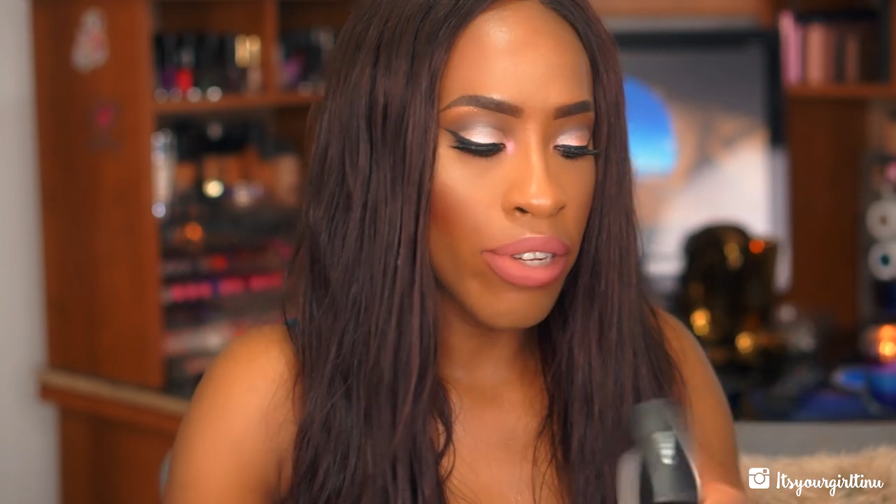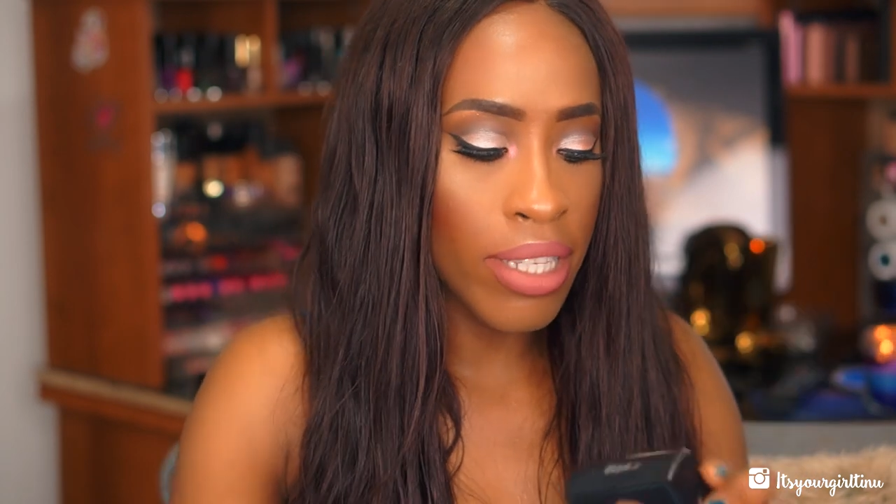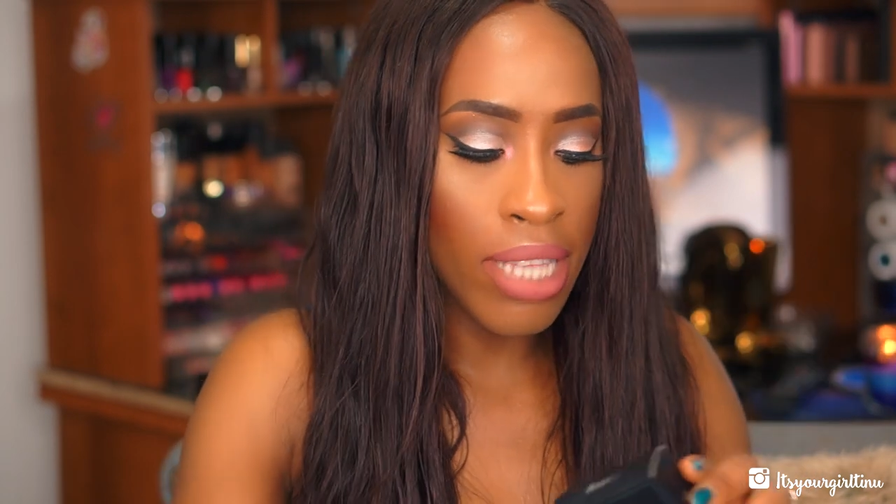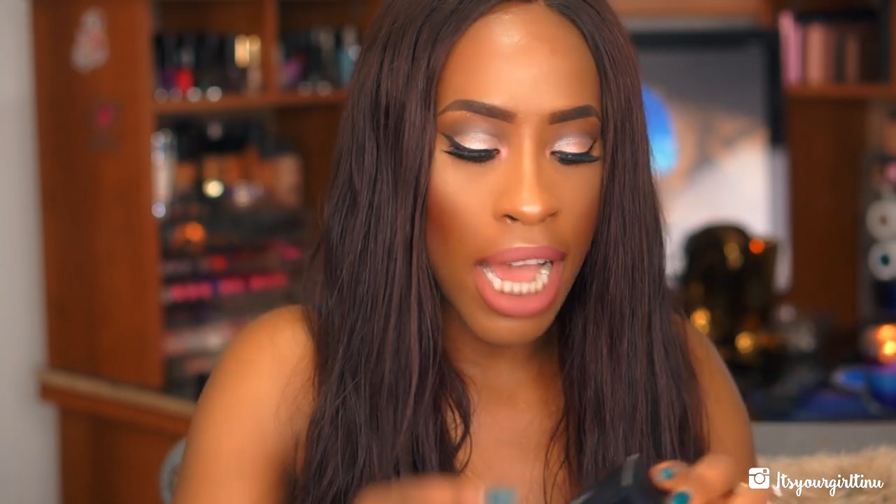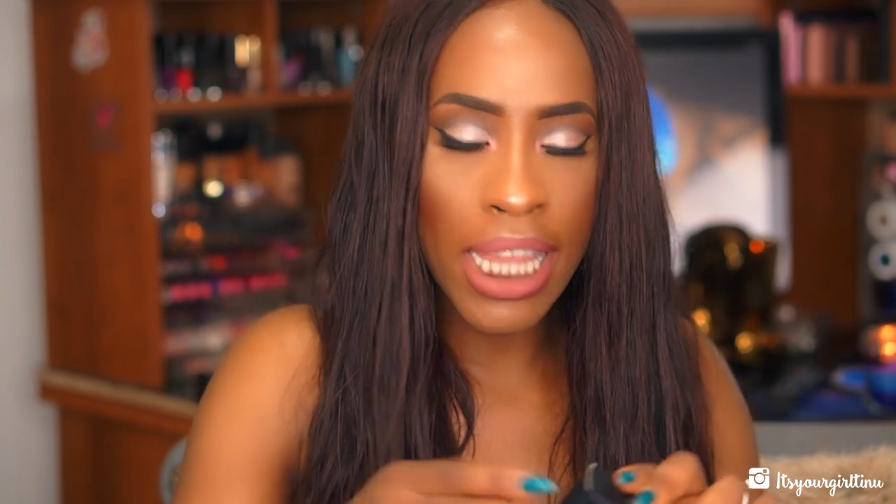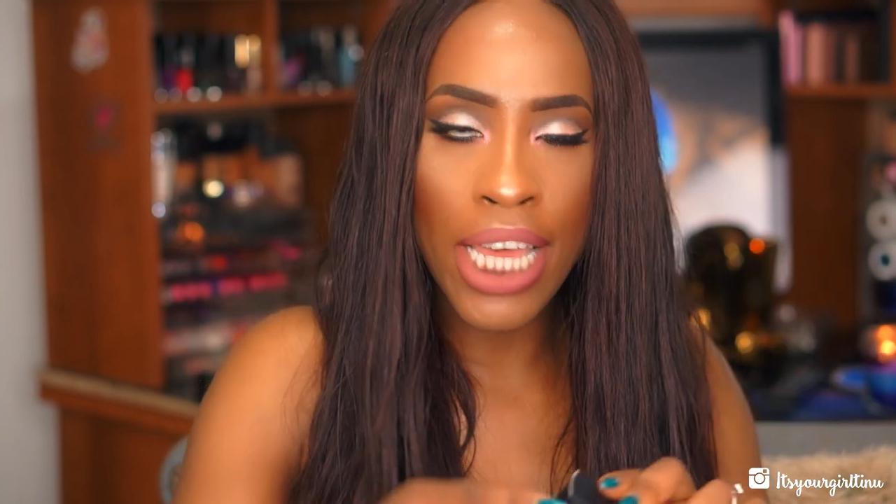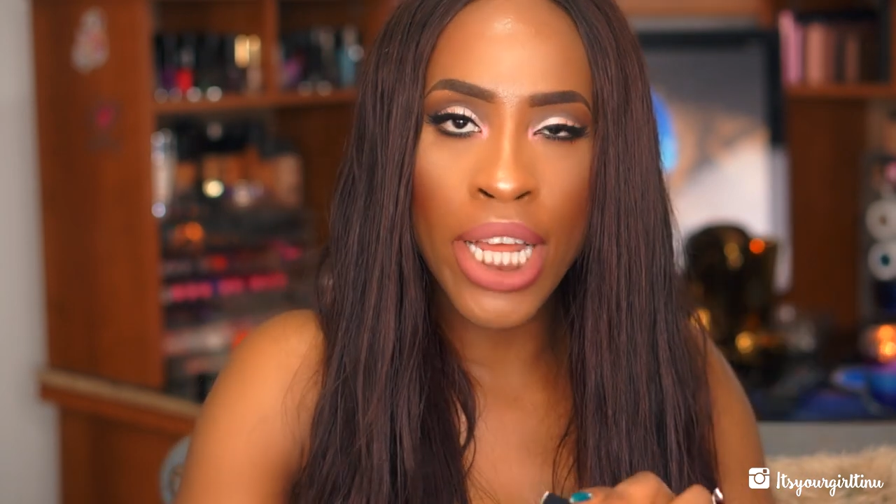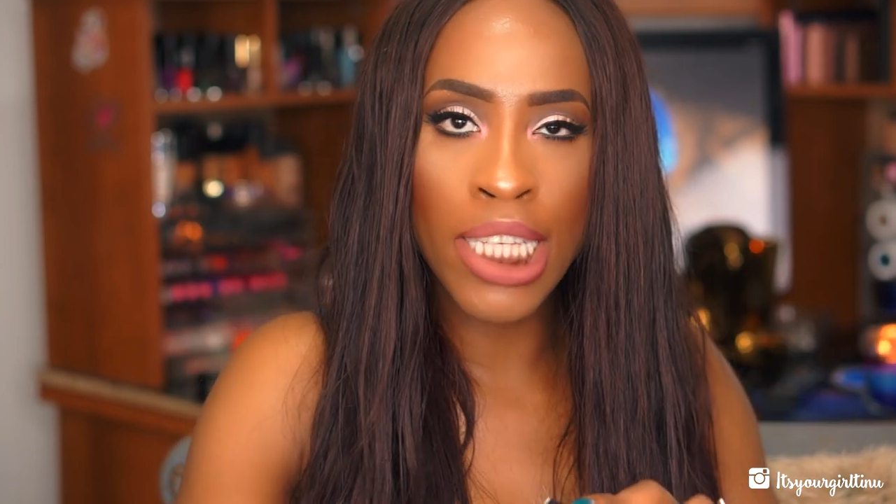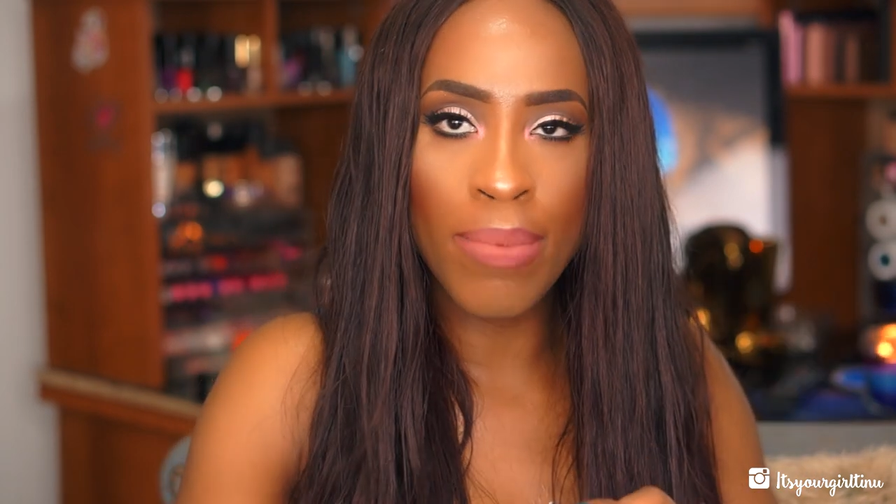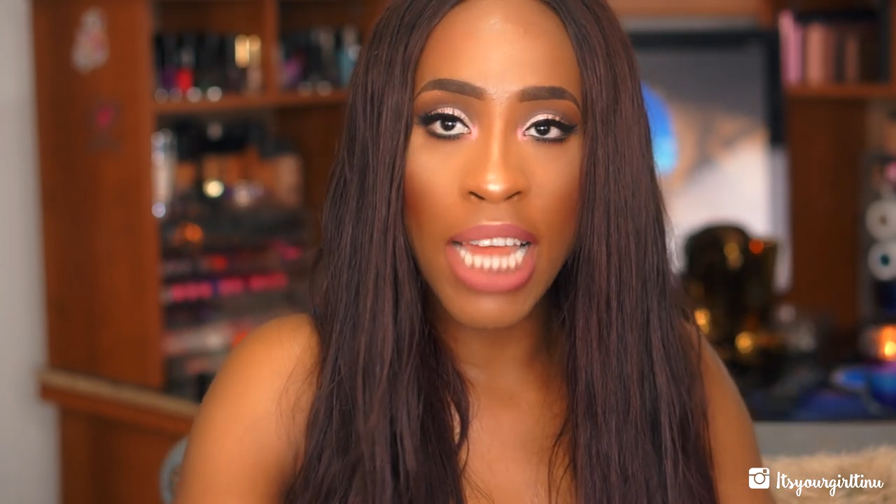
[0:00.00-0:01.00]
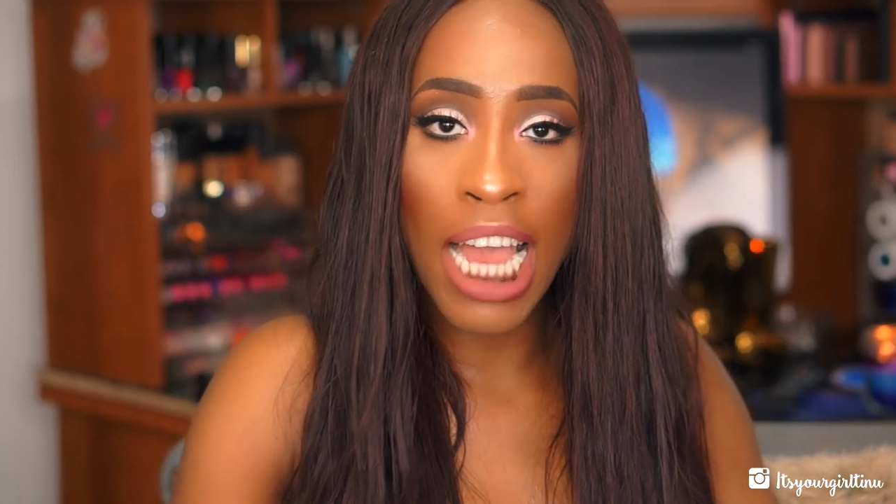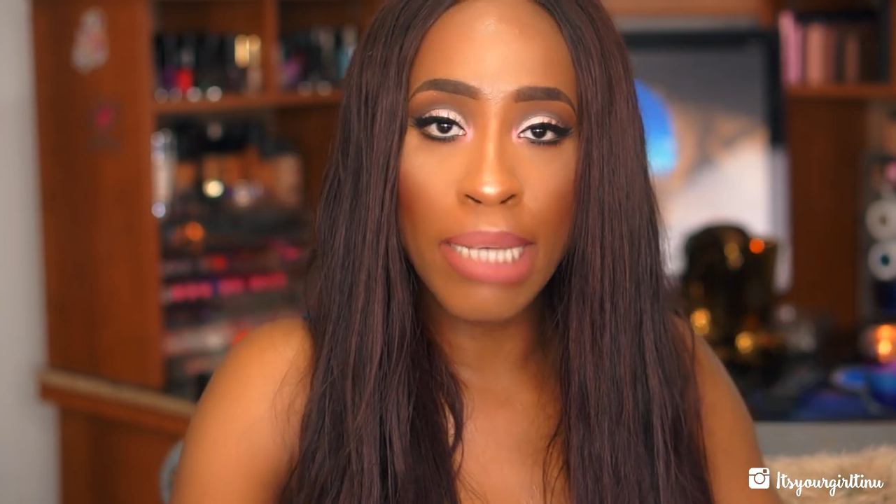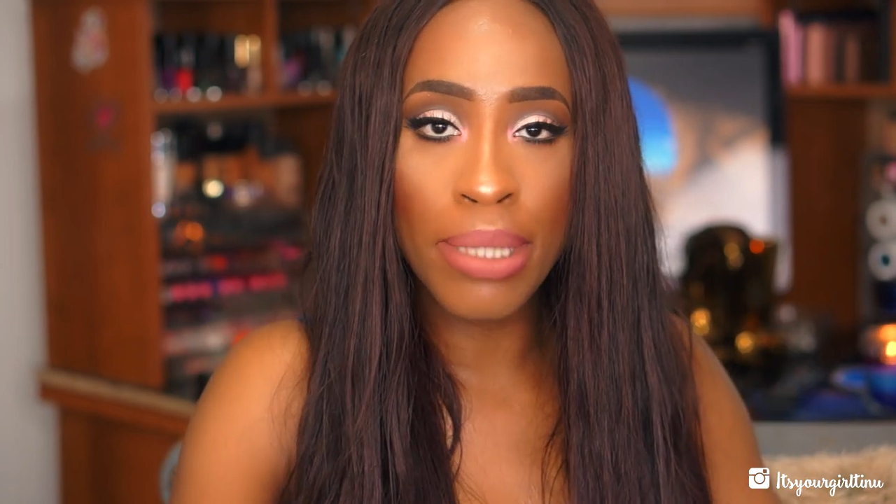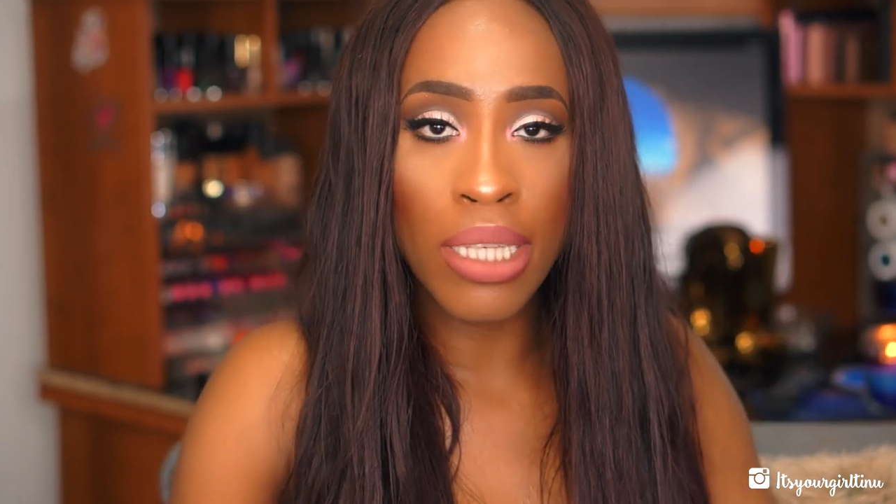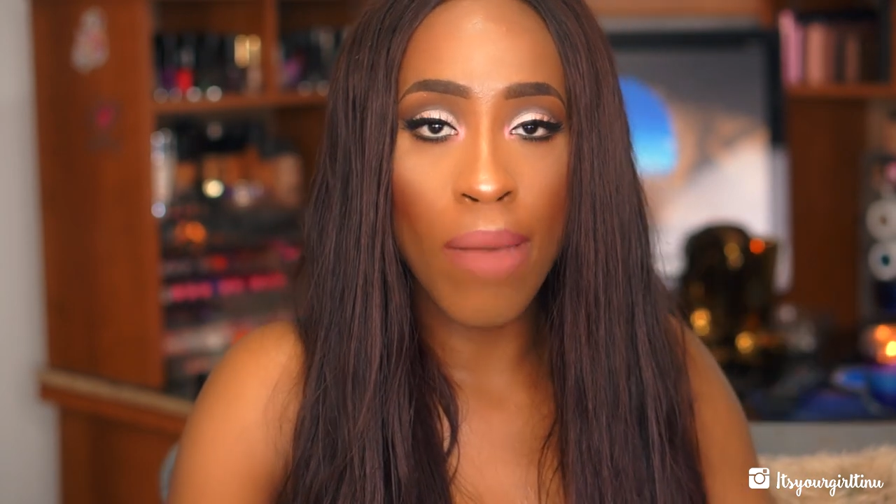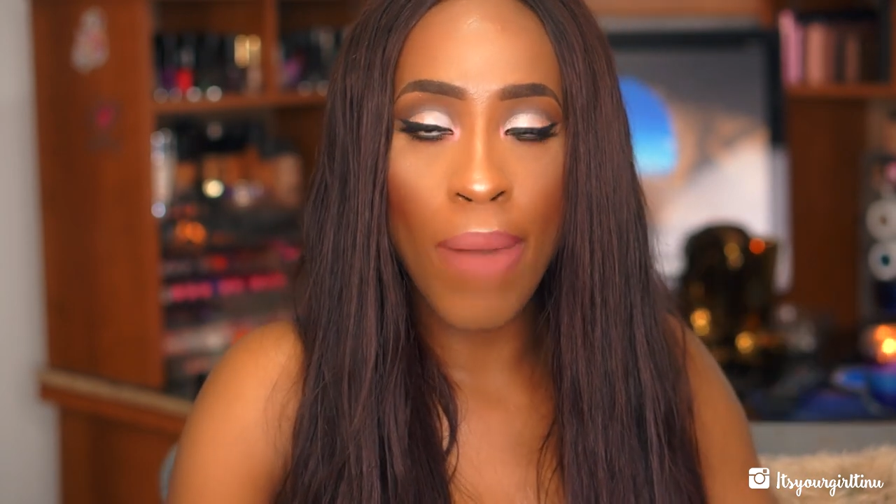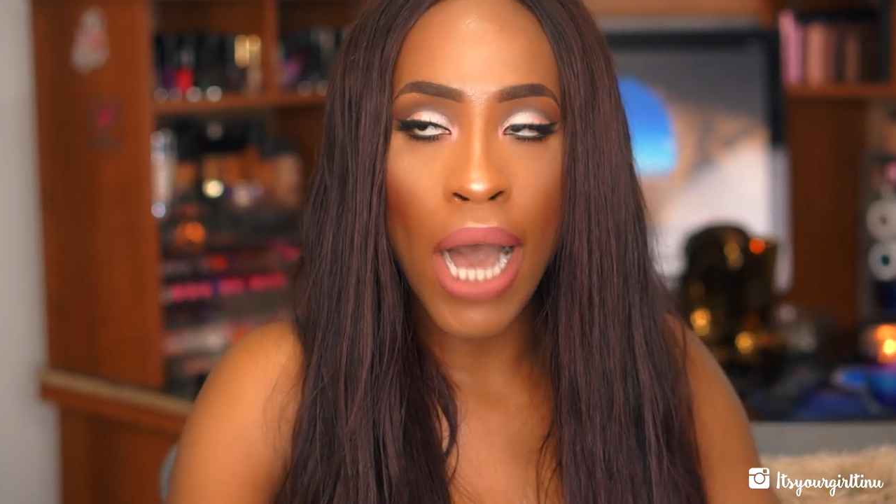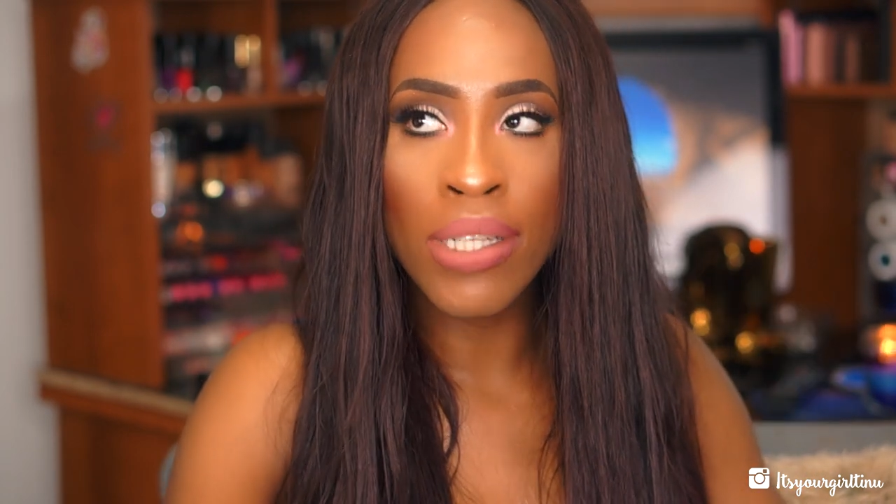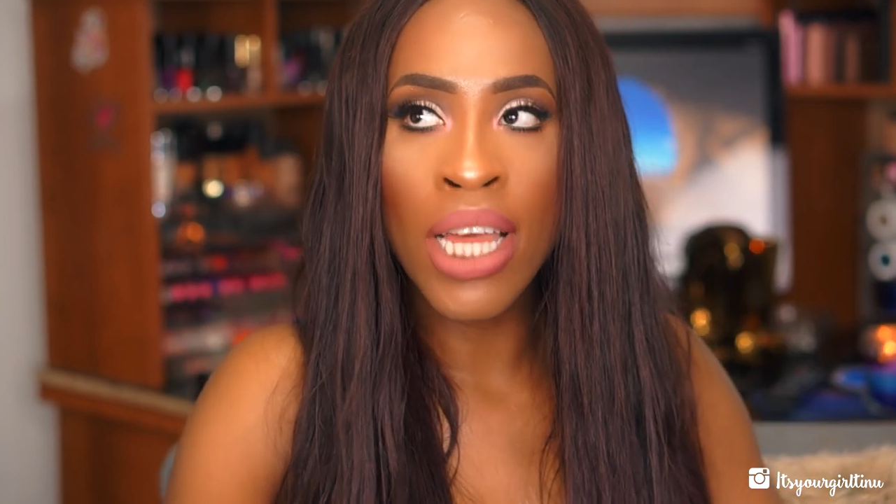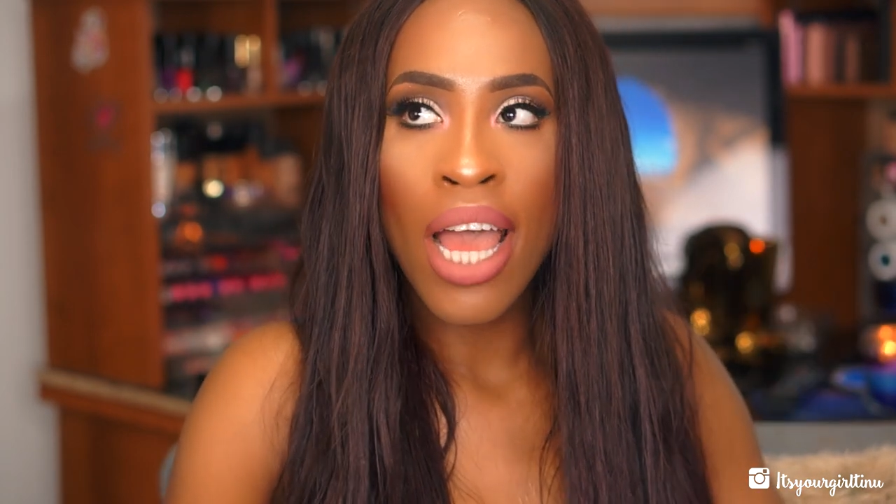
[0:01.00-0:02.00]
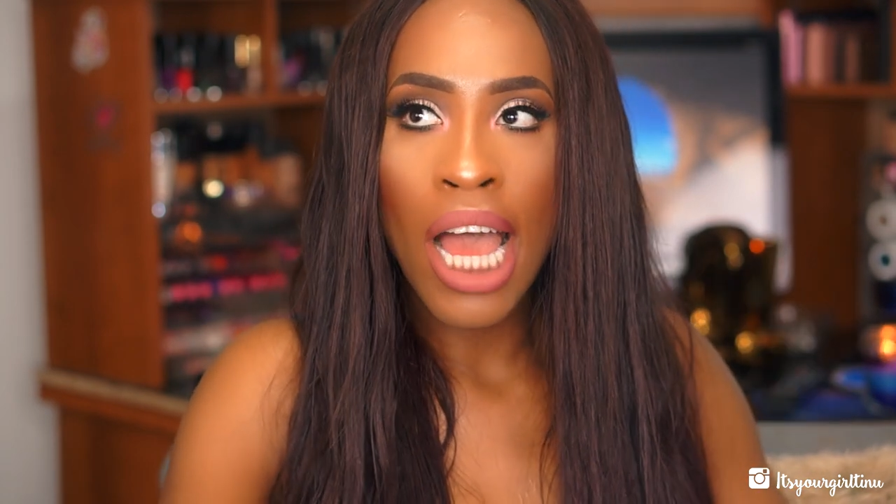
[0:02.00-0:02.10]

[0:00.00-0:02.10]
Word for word: This highlighter has been hyped about.